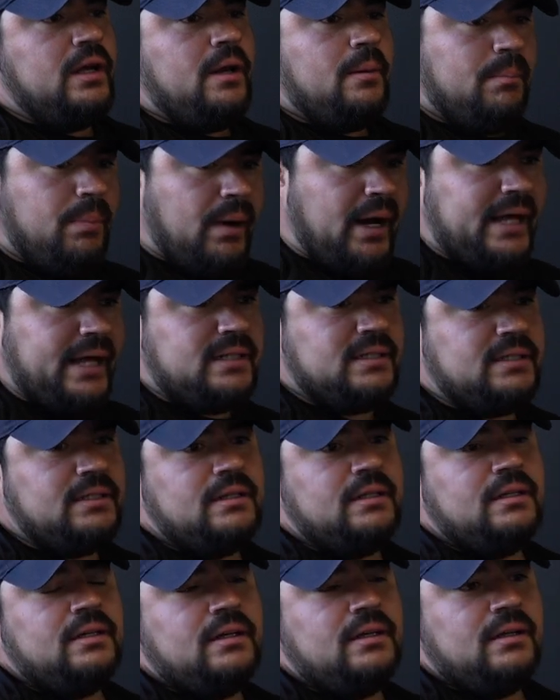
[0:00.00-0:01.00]
But
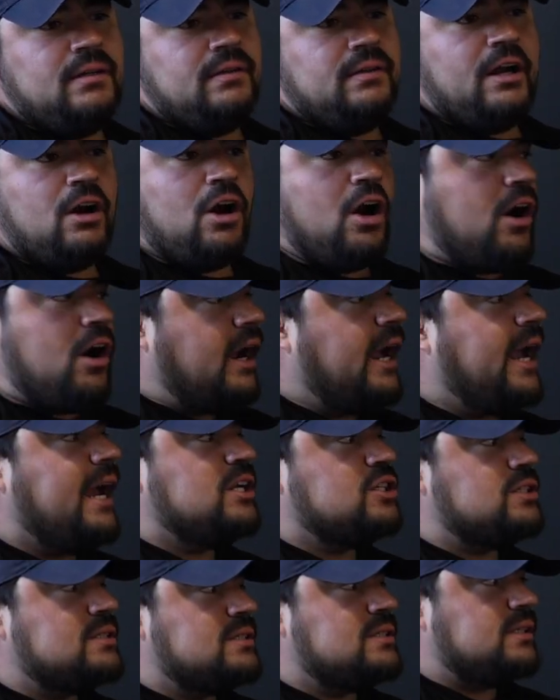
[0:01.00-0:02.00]
there are
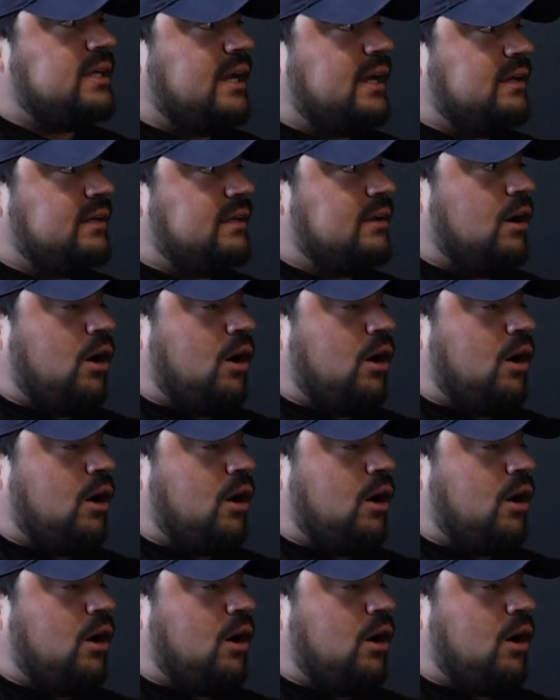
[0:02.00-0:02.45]
agents that